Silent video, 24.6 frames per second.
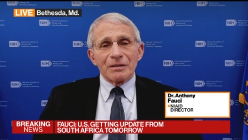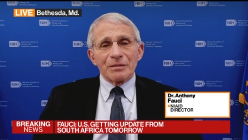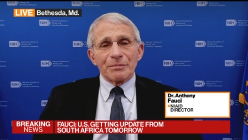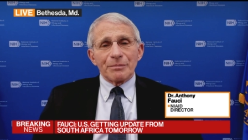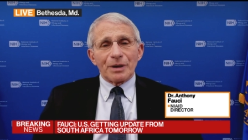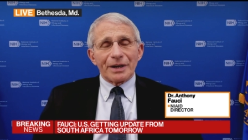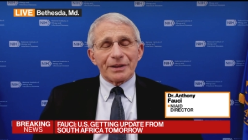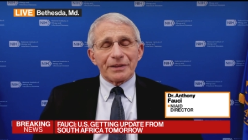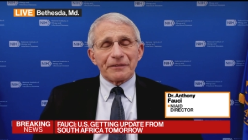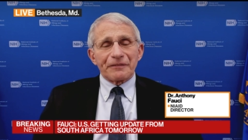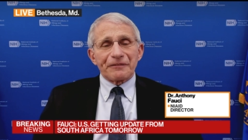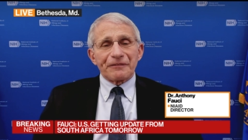
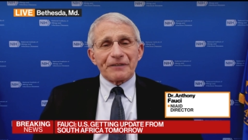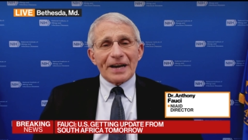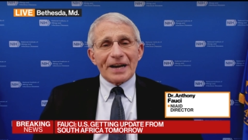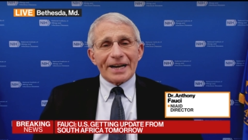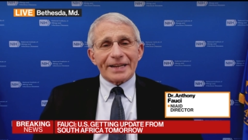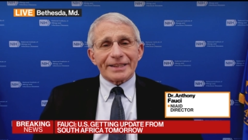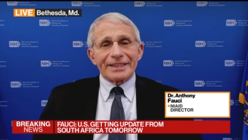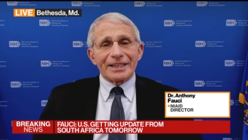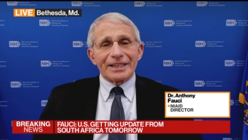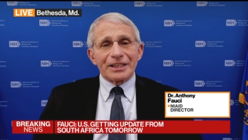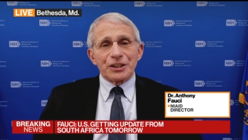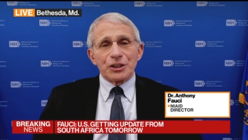by the
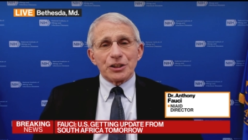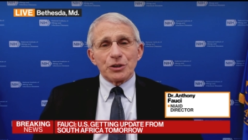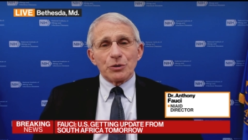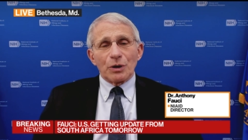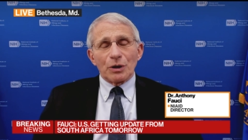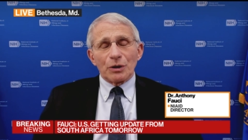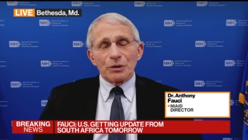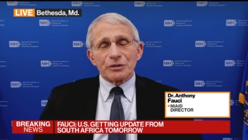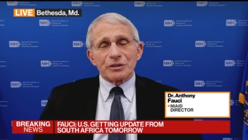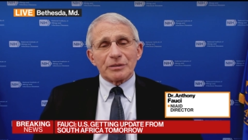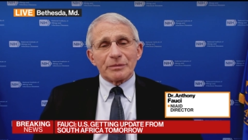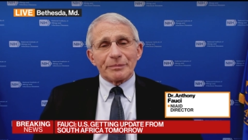fact that you
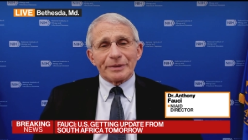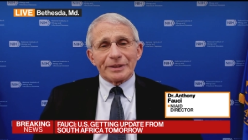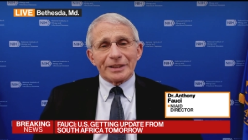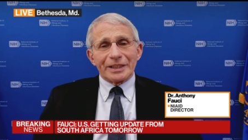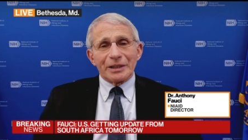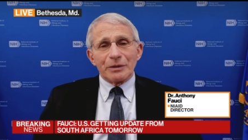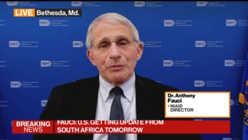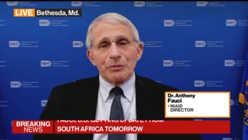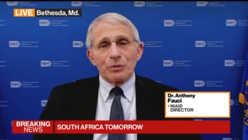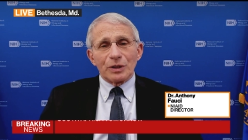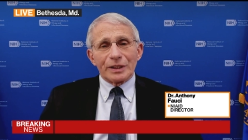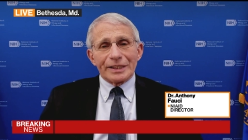
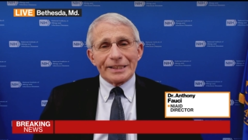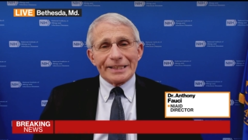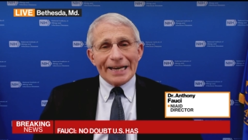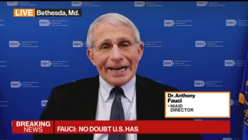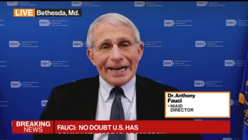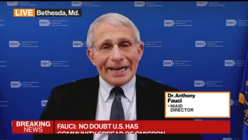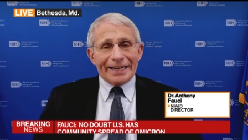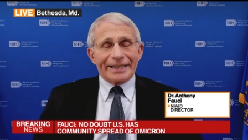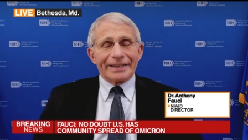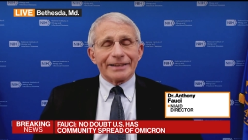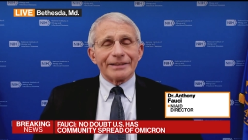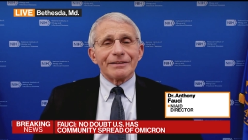ultimately will
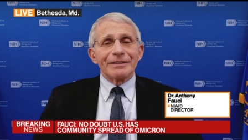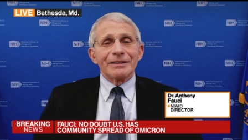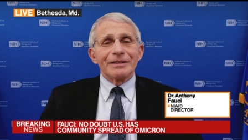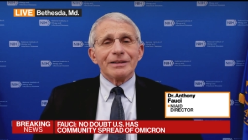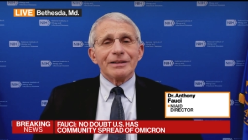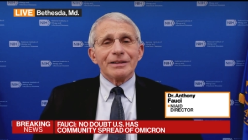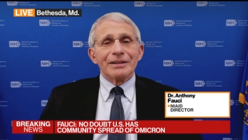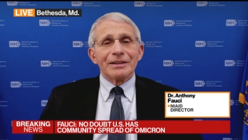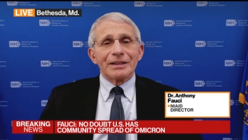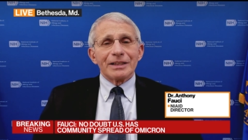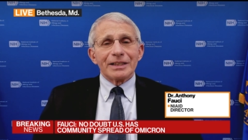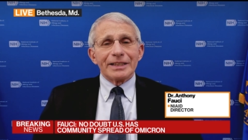get it,
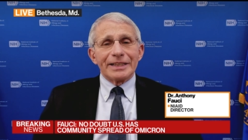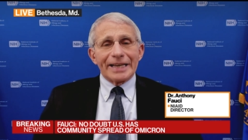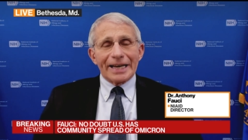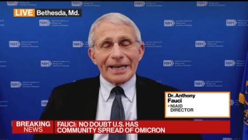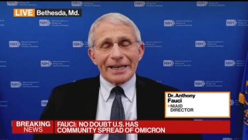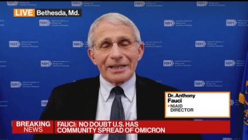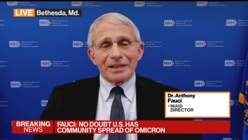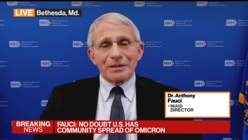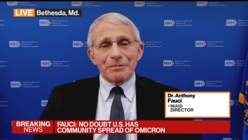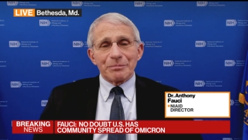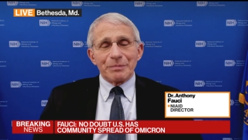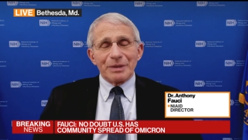
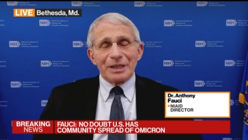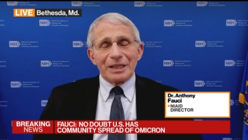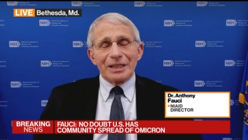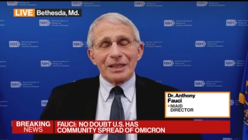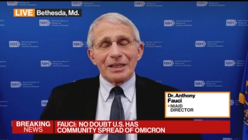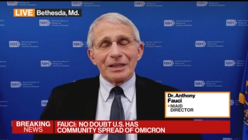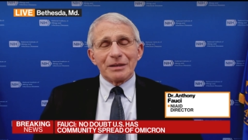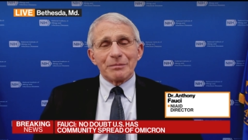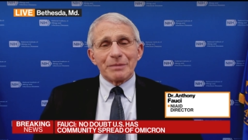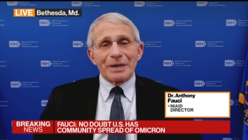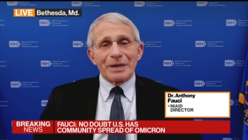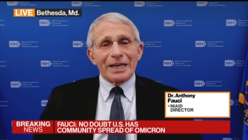get it
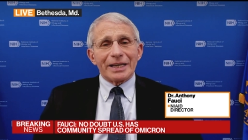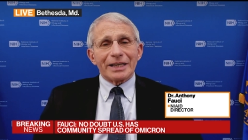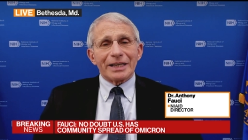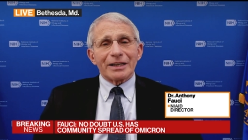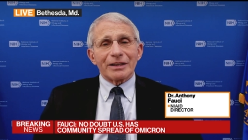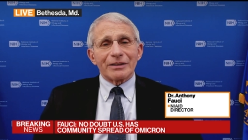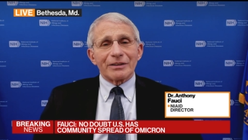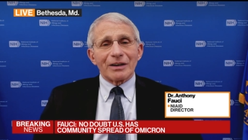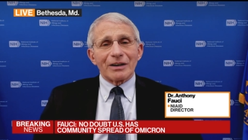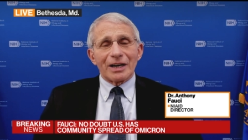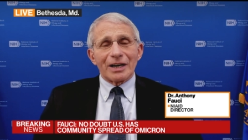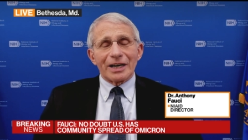being make
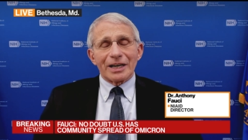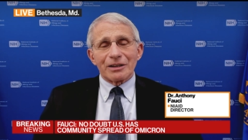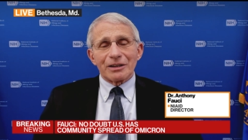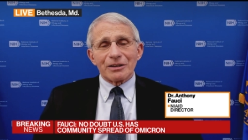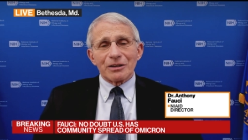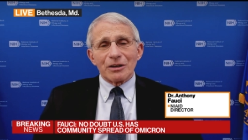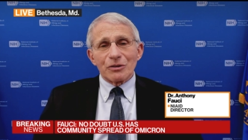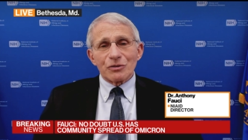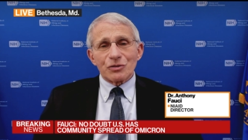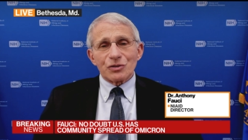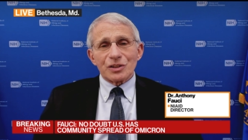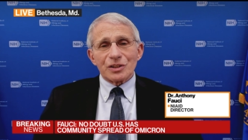a
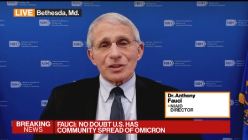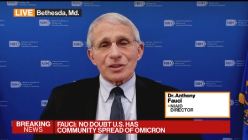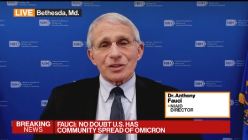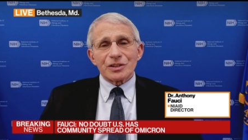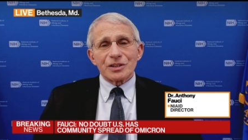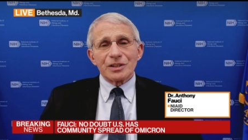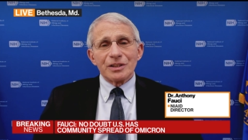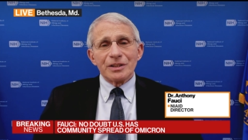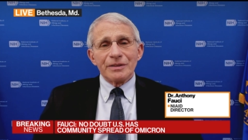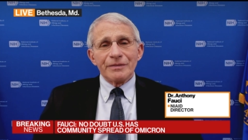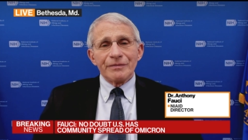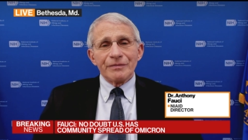
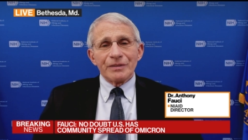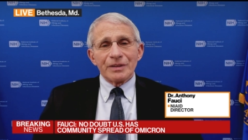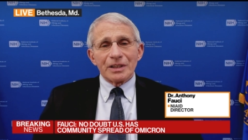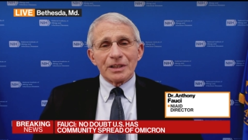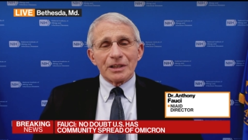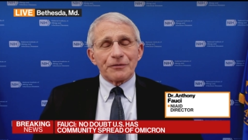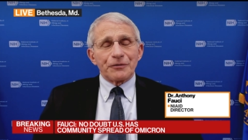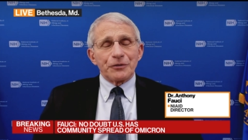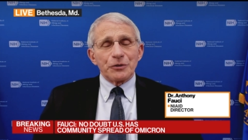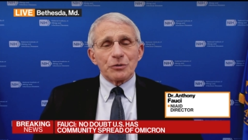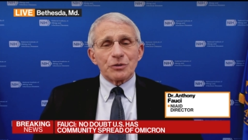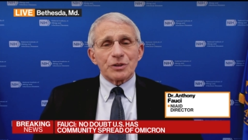diagnosis
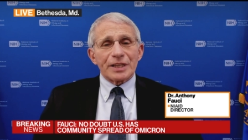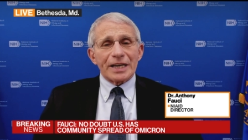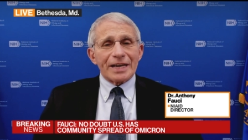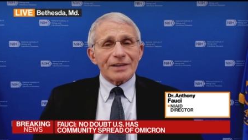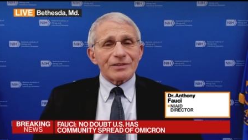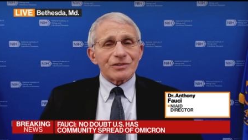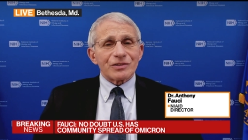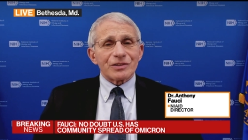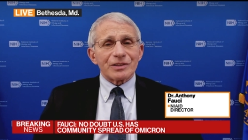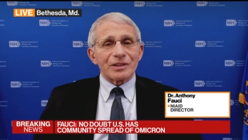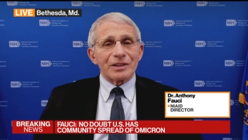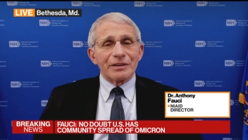if you
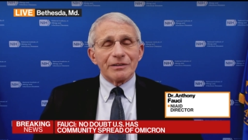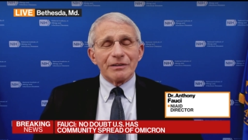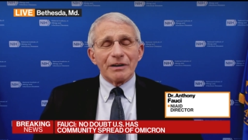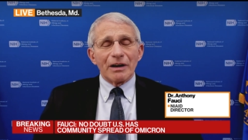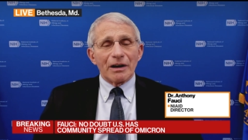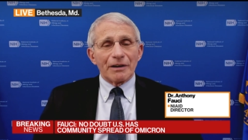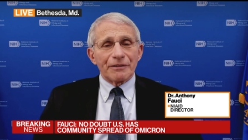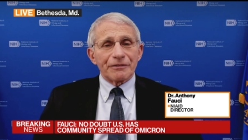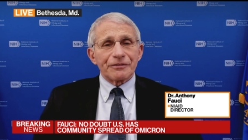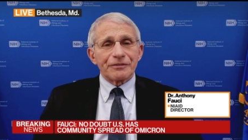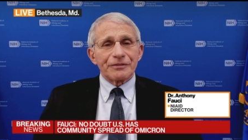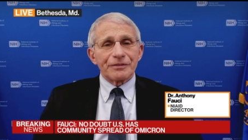test
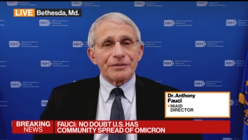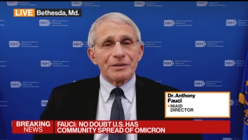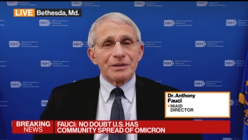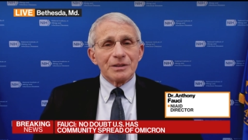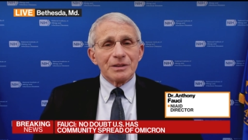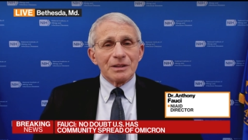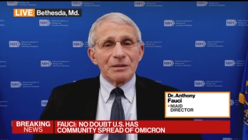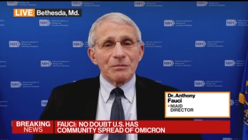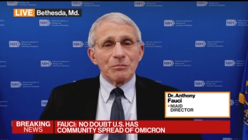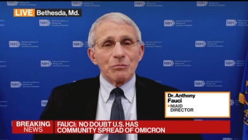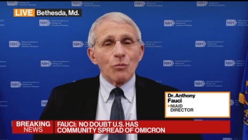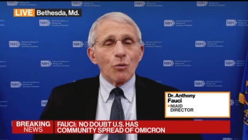enough
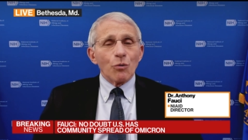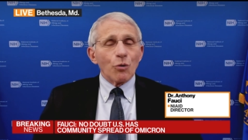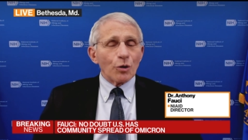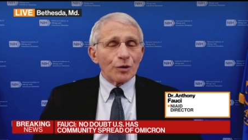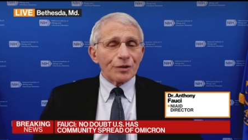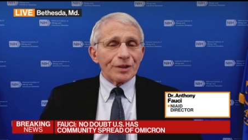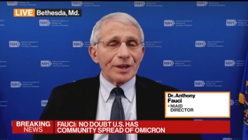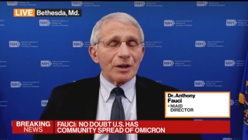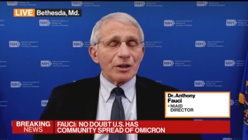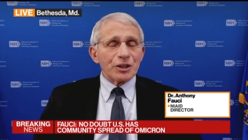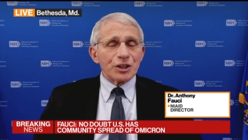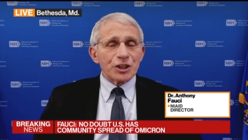
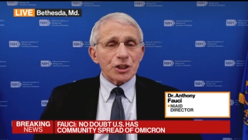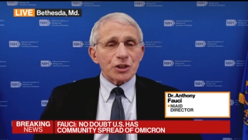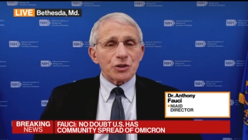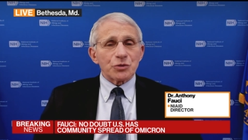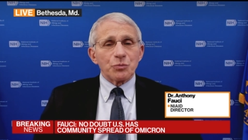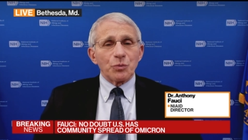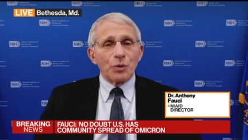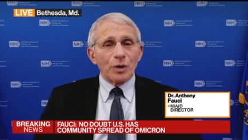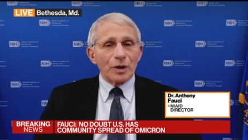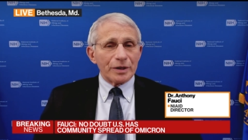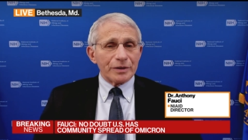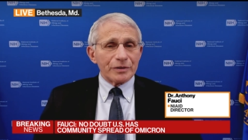more than just
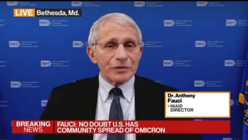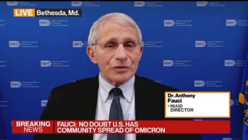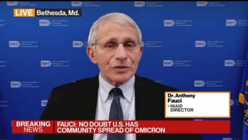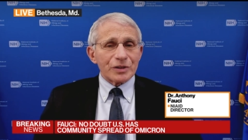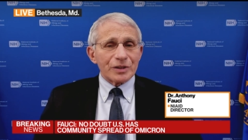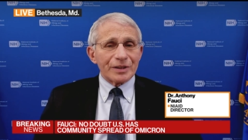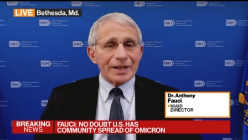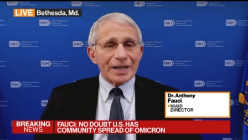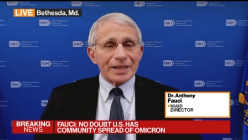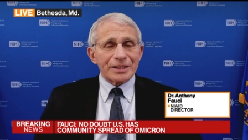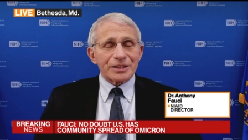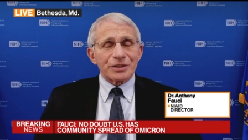once.
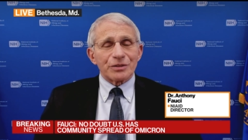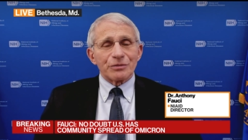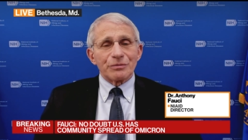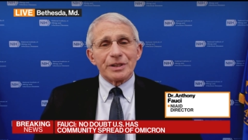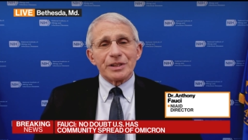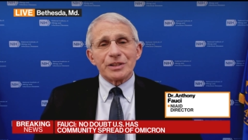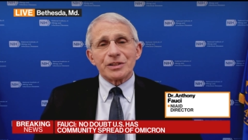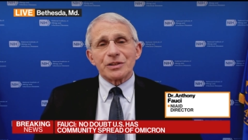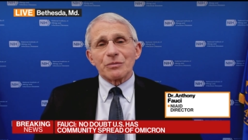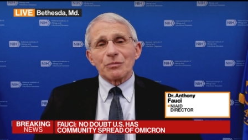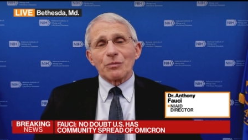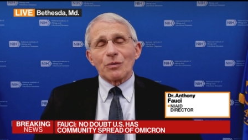And that's the
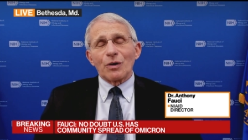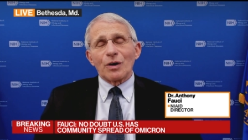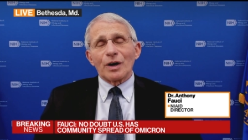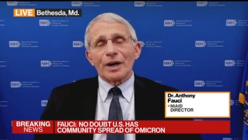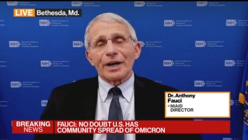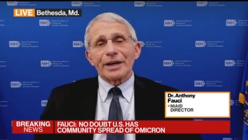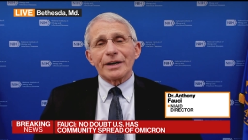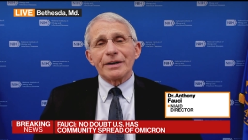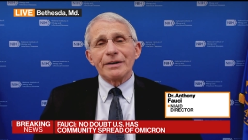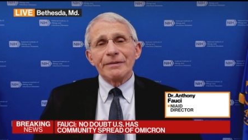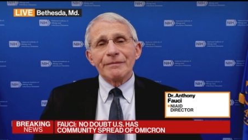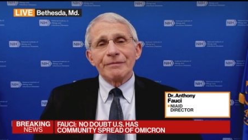reason
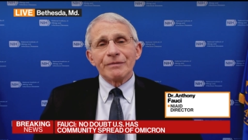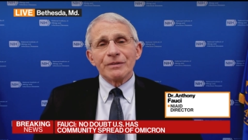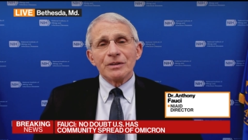why